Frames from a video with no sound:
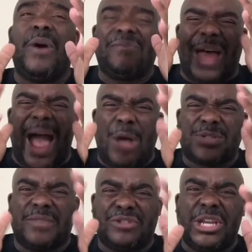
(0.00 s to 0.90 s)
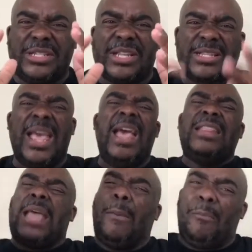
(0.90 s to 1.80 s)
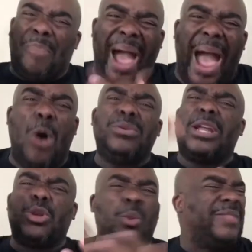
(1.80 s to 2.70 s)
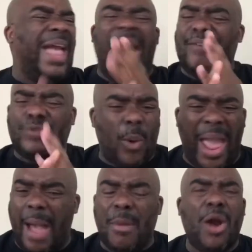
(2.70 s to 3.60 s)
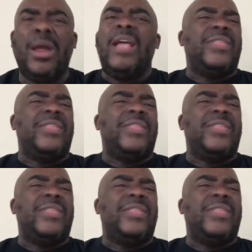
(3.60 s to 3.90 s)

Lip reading: of the house of Jesus? They're pounding the roof. They have no hammer.